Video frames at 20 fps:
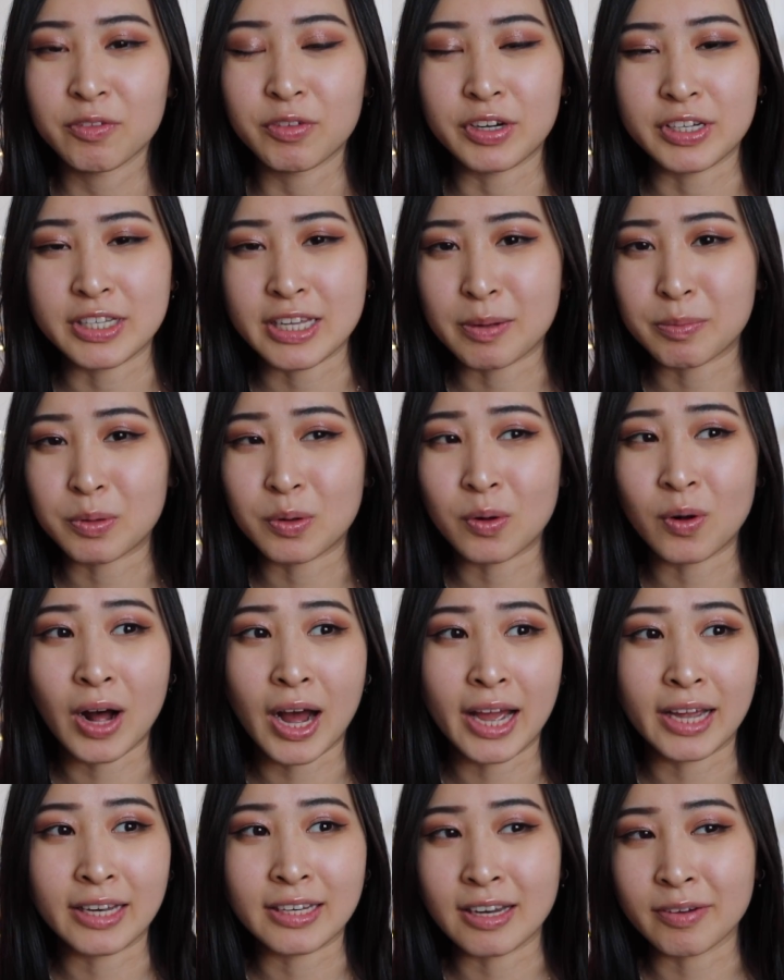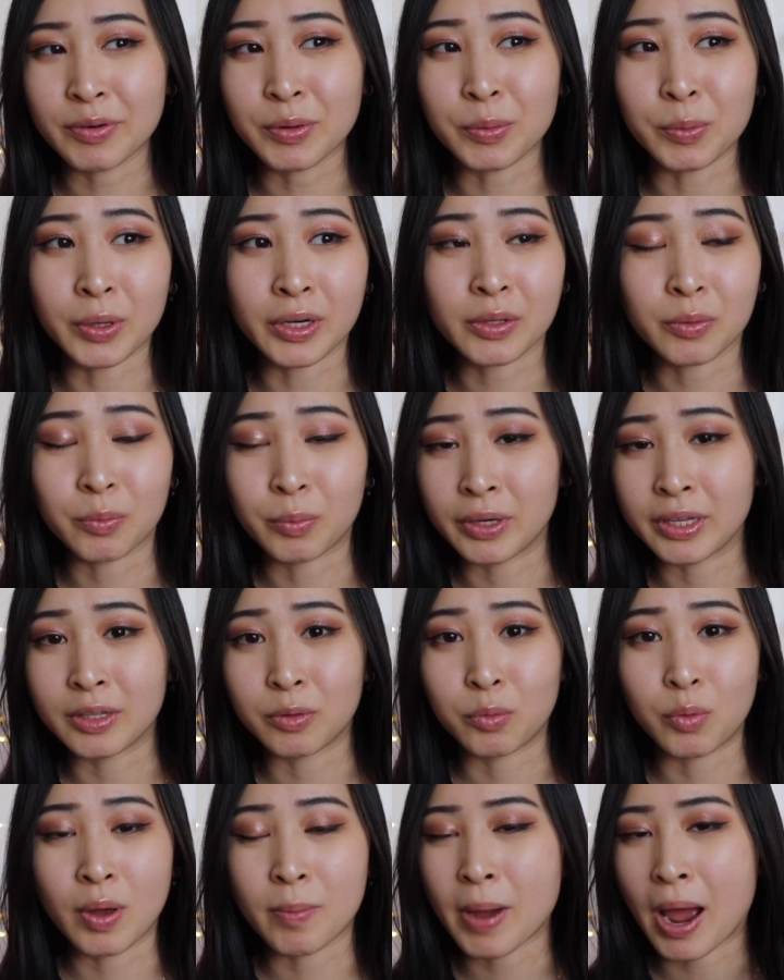For example, I had never worked
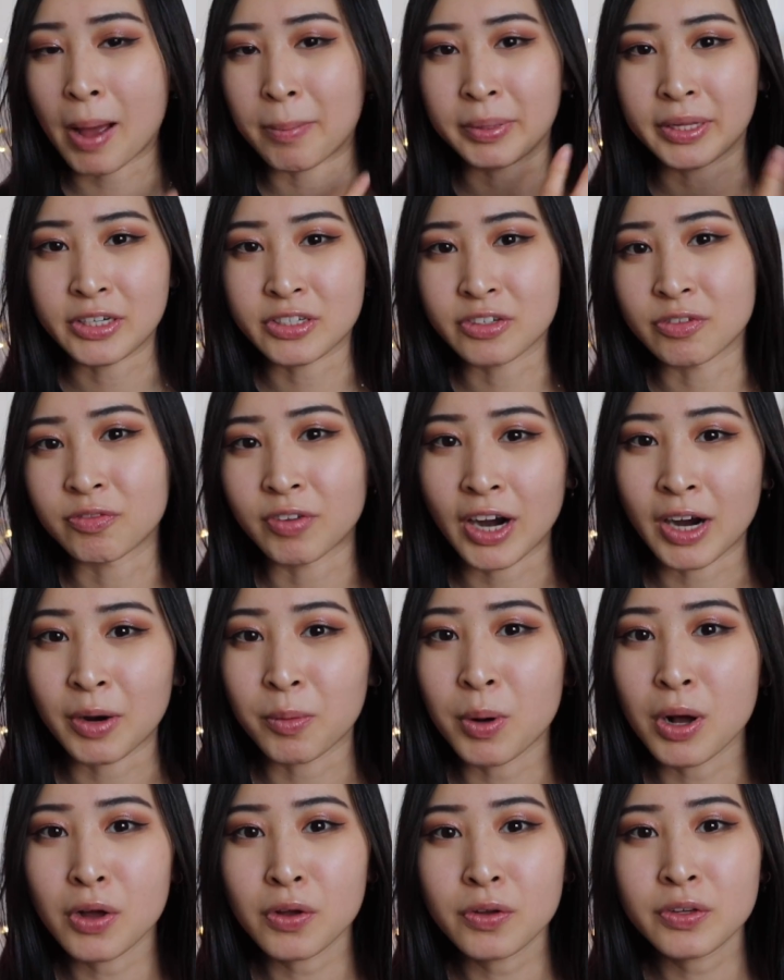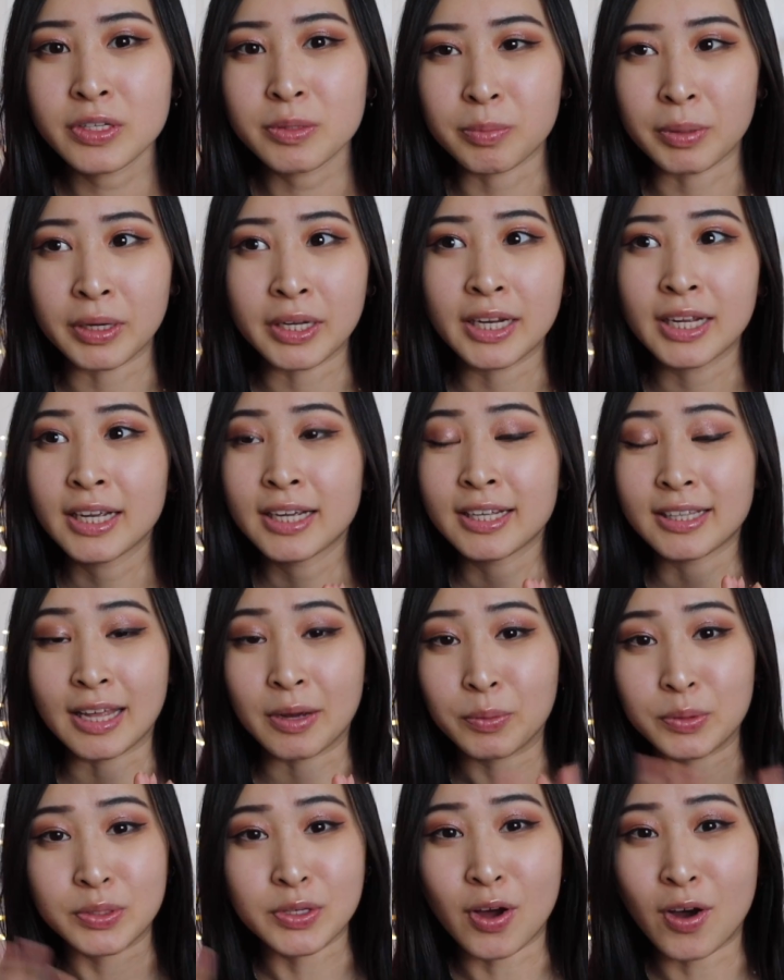with web application firewalls, but
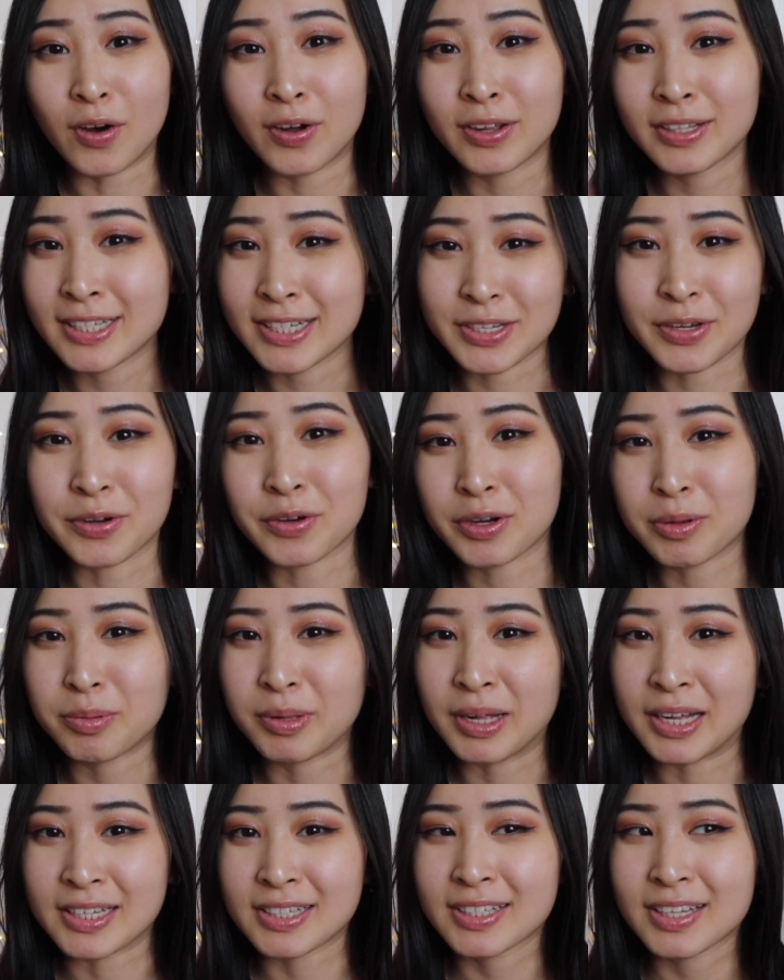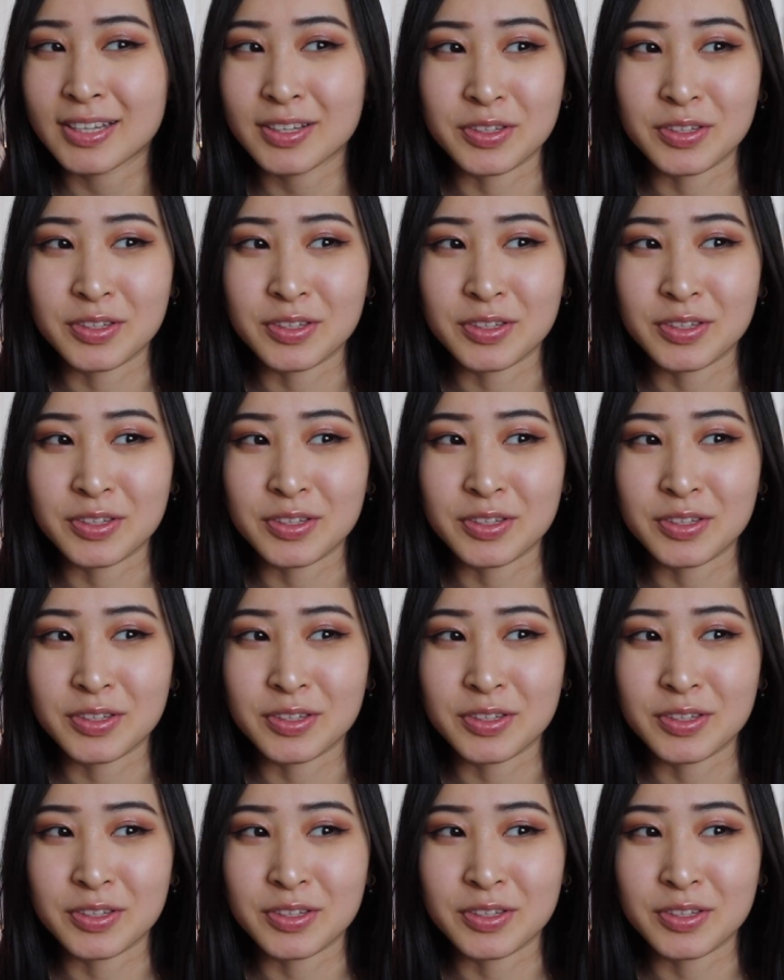that was on the Security Plus.